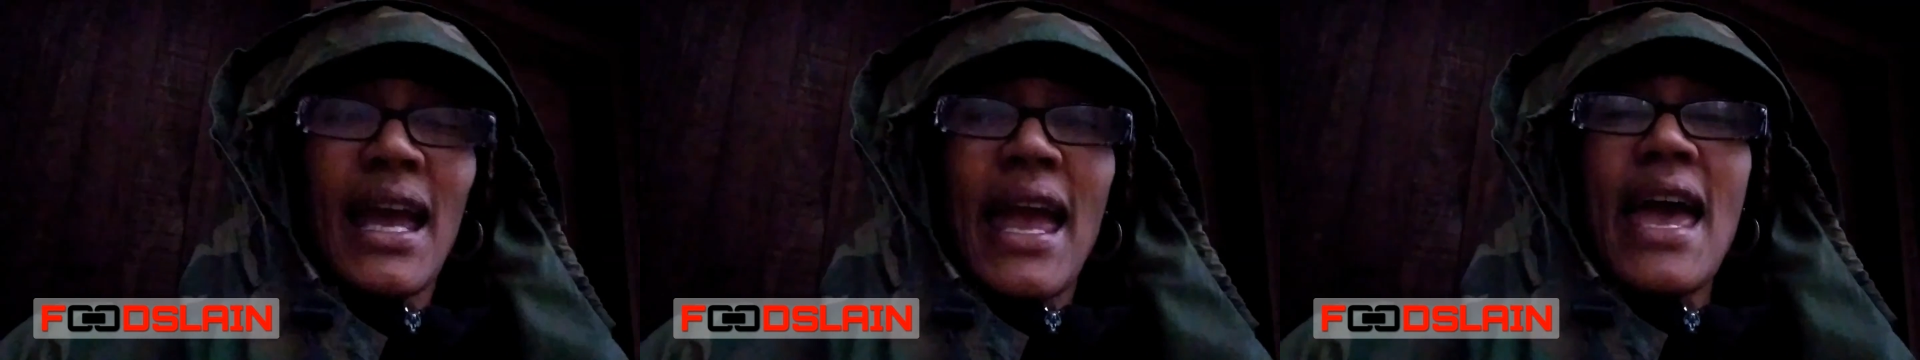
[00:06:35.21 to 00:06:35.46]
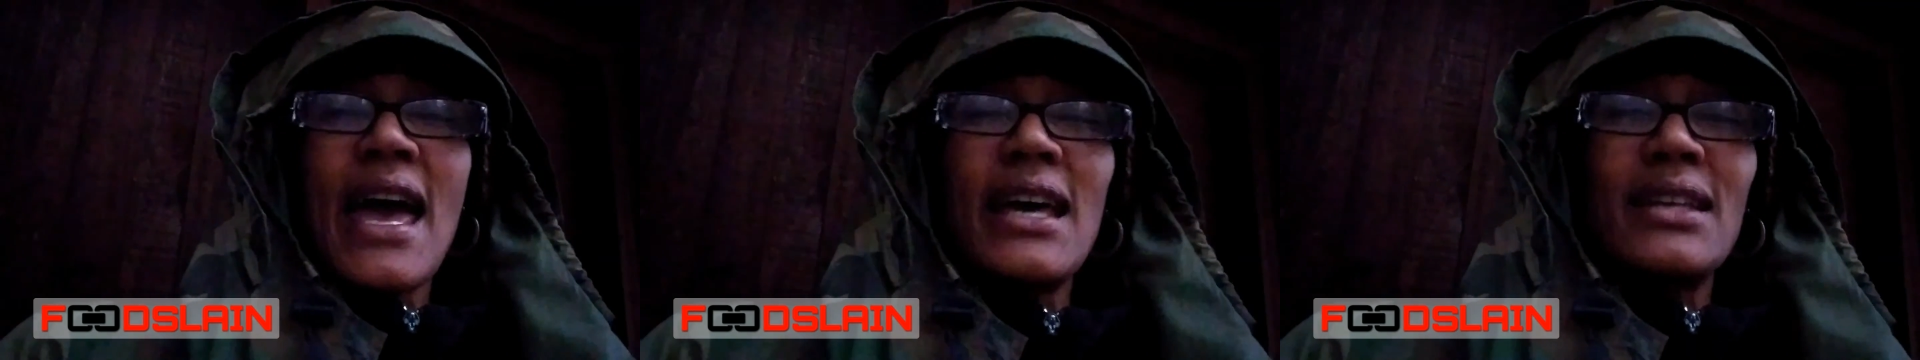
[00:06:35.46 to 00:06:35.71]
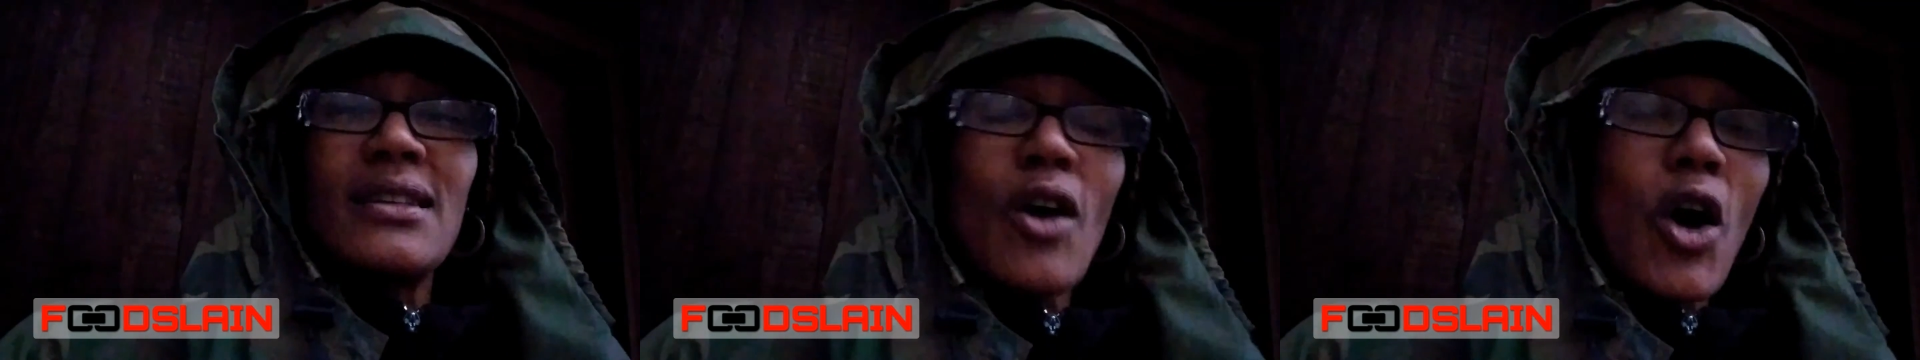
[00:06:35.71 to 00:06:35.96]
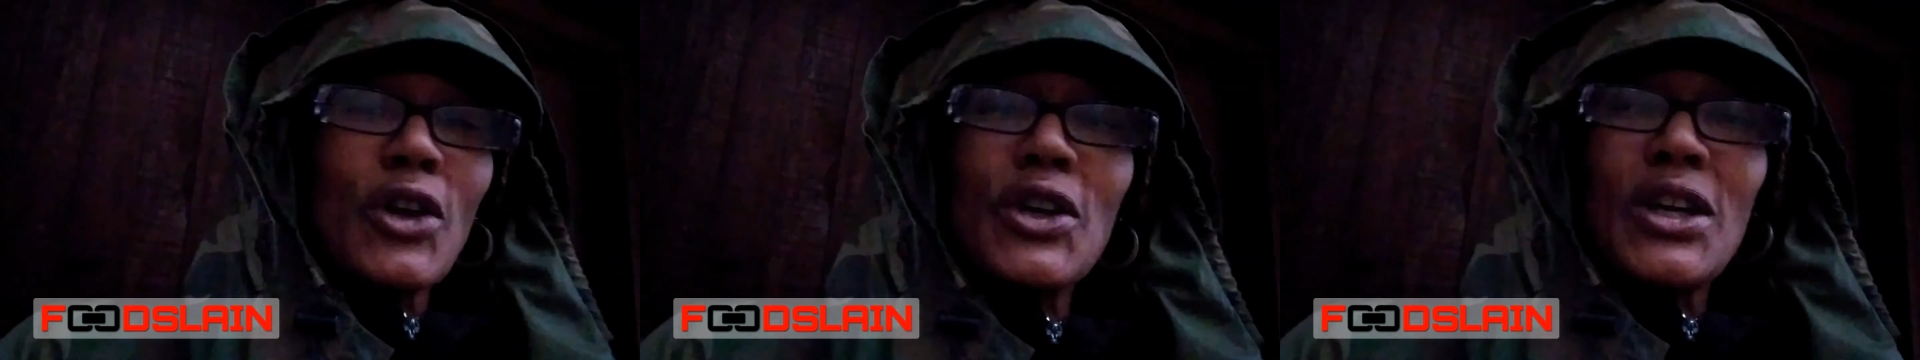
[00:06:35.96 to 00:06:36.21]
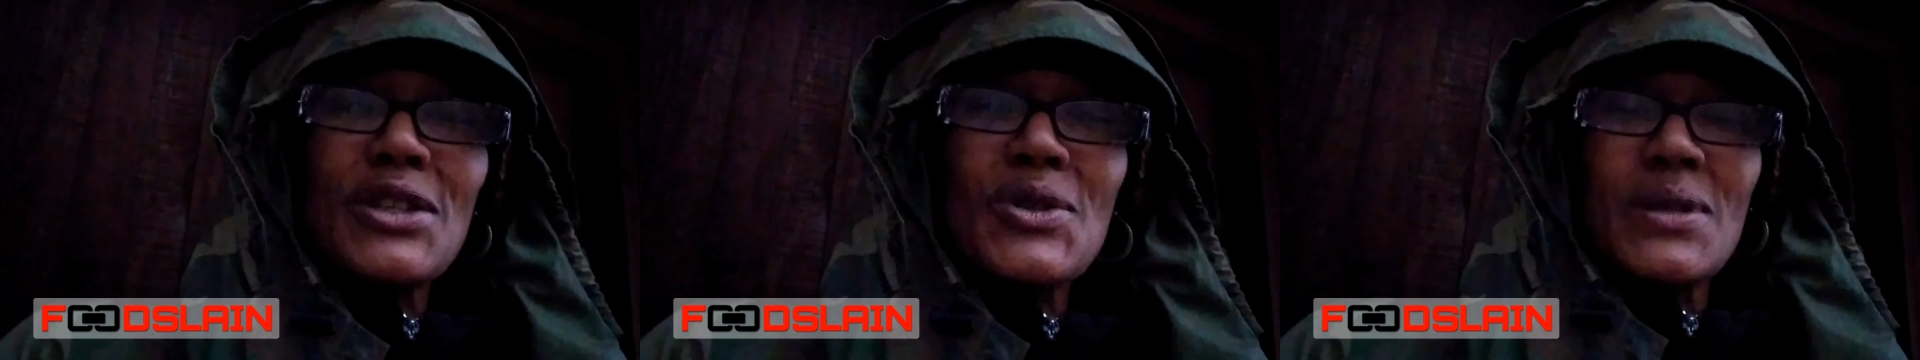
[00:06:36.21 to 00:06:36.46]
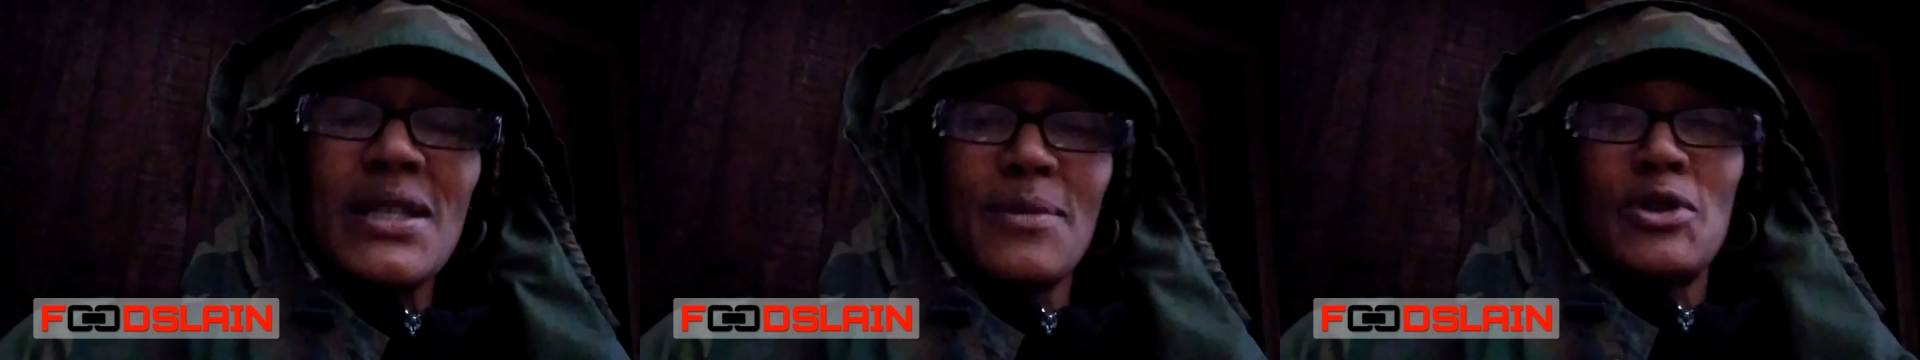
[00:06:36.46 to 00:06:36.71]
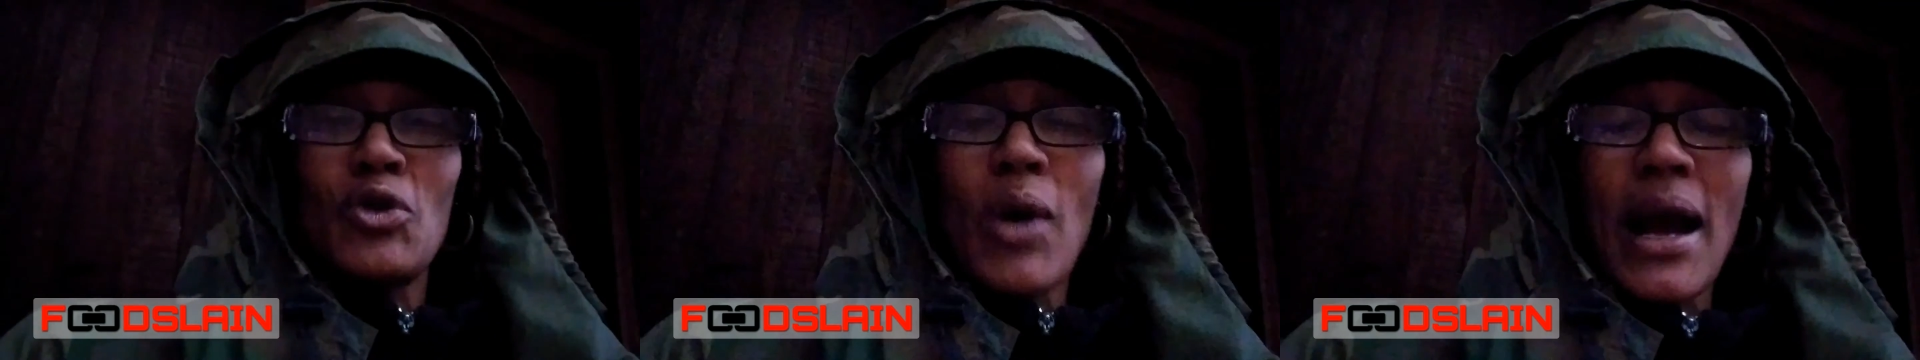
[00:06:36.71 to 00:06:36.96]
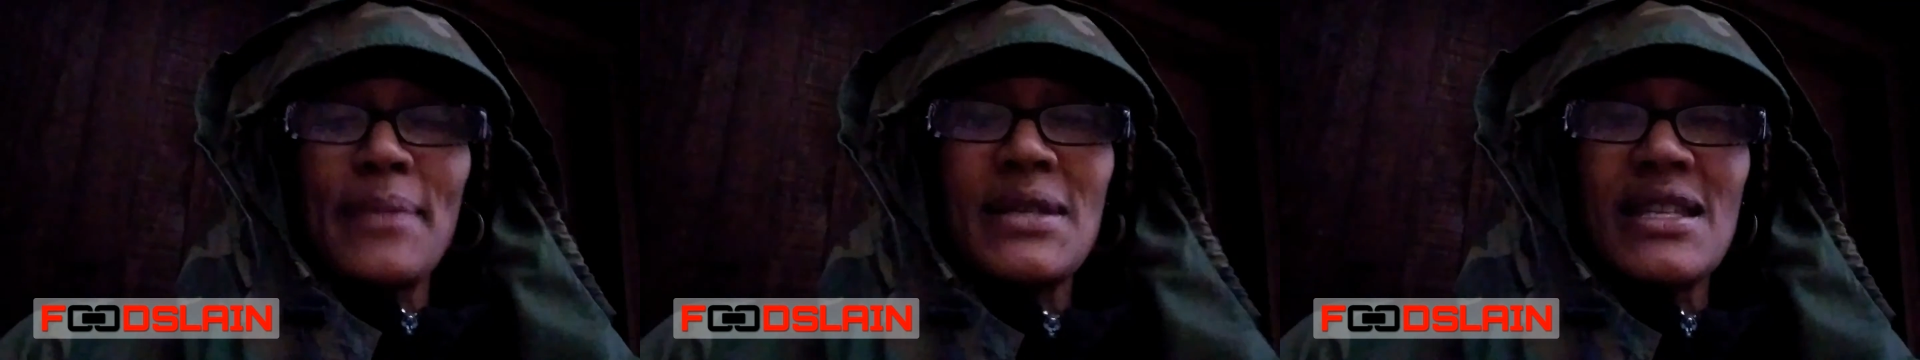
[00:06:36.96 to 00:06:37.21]
and all you can do is
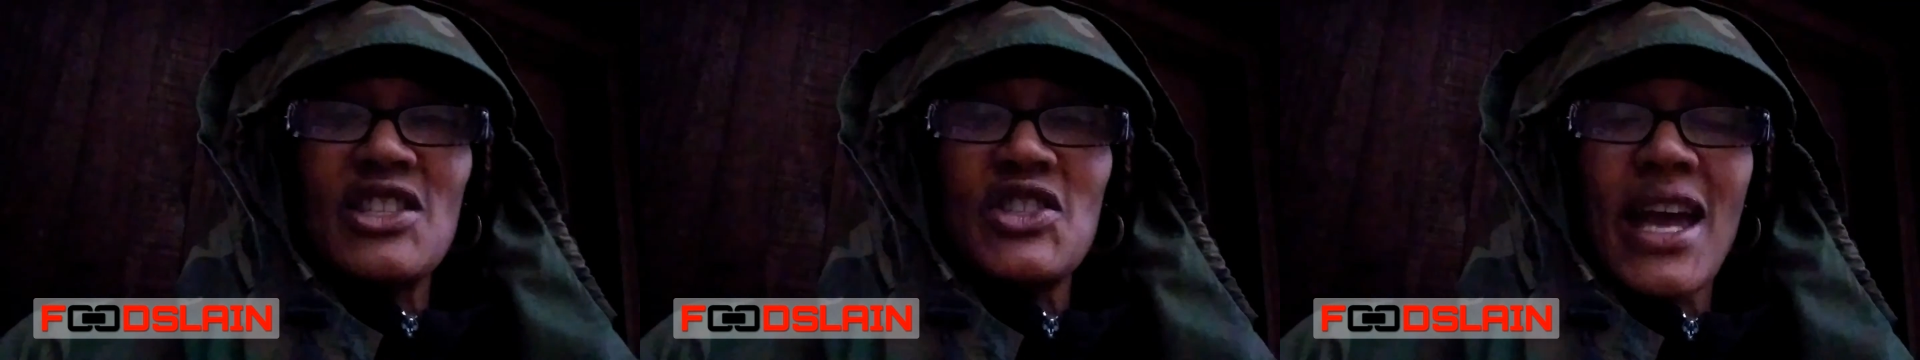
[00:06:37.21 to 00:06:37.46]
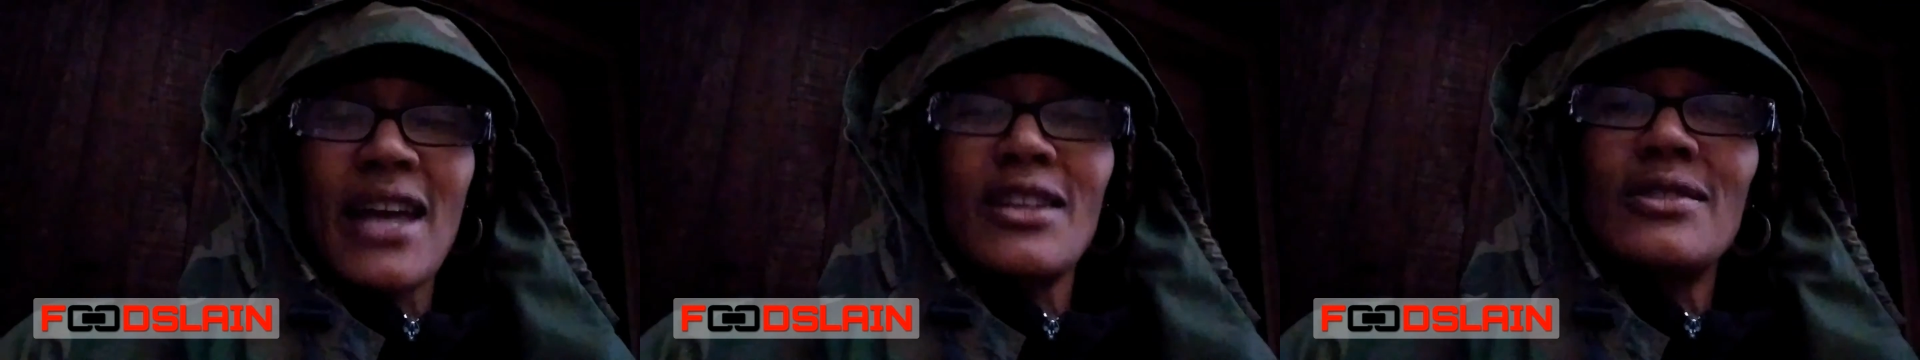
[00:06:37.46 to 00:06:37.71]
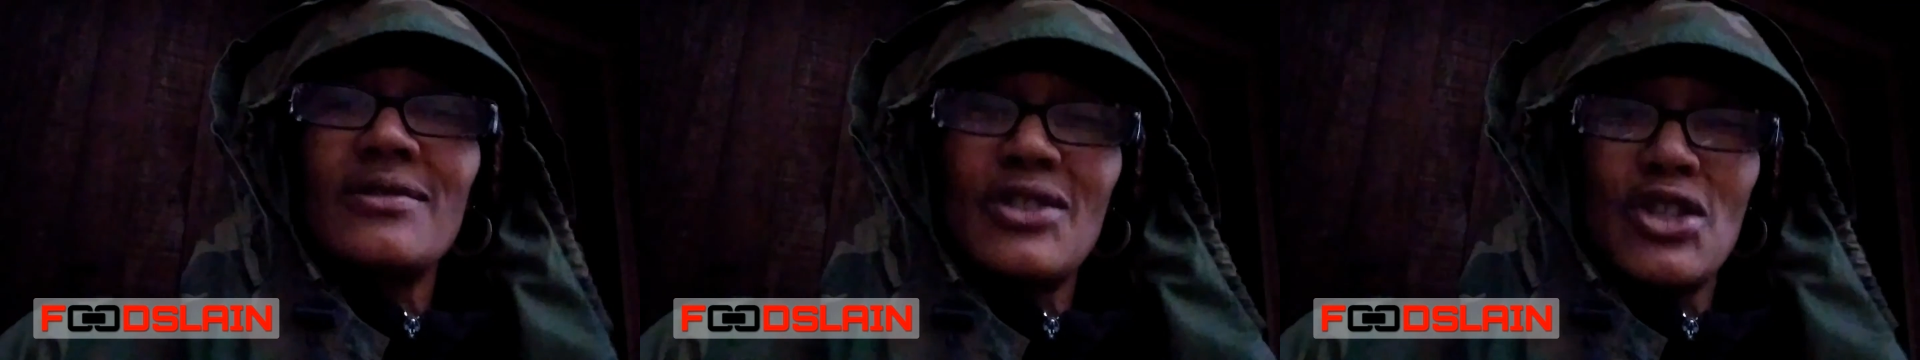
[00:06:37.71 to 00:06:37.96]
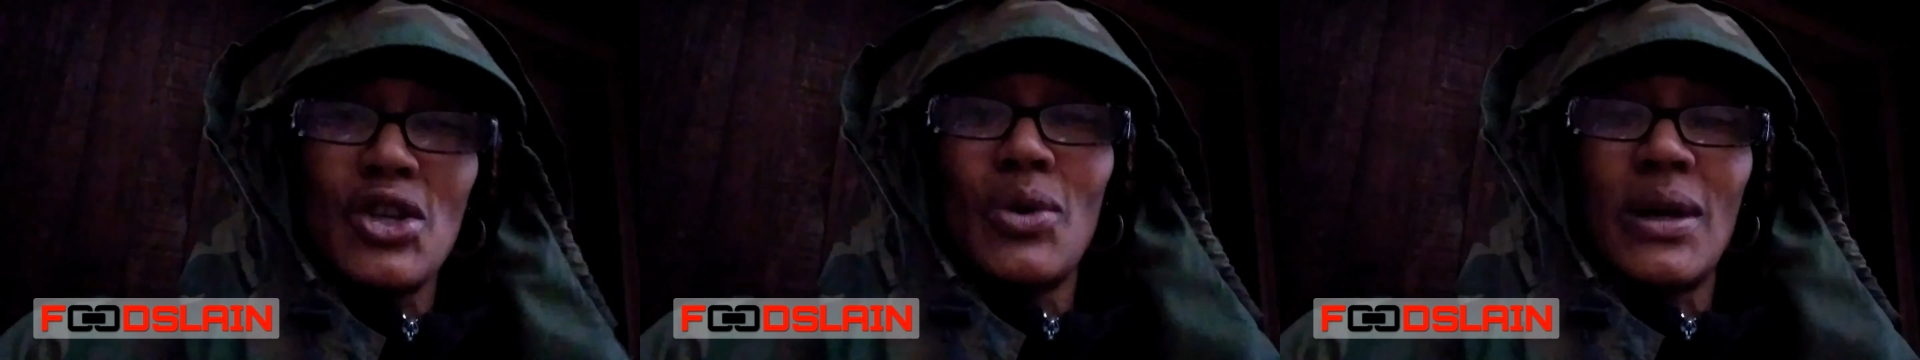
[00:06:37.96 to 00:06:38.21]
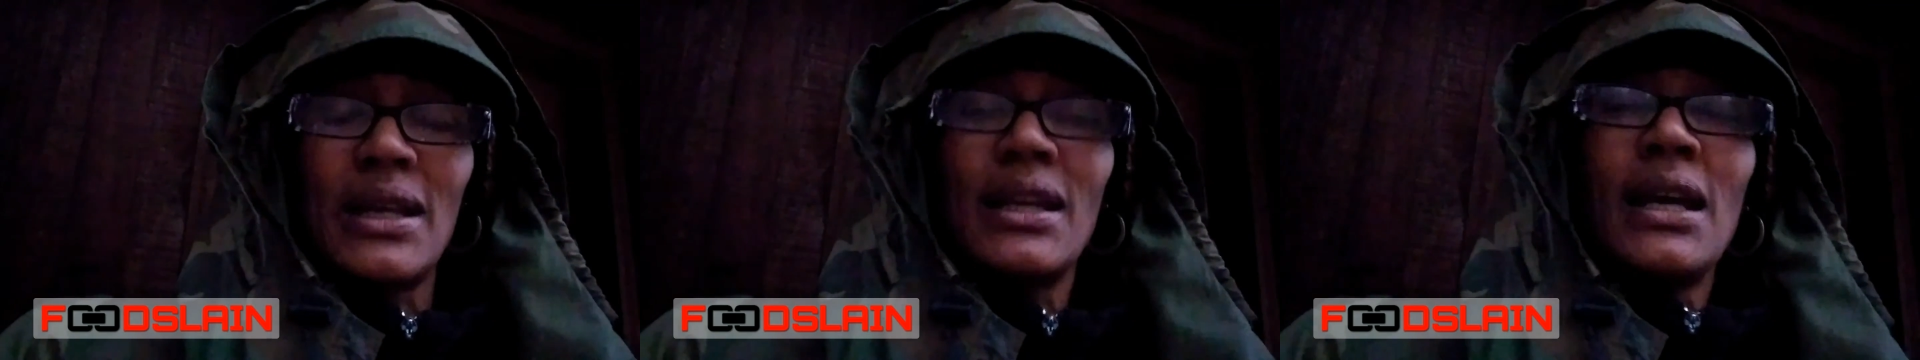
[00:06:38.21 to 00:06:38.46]
subscribe to this channel, do it.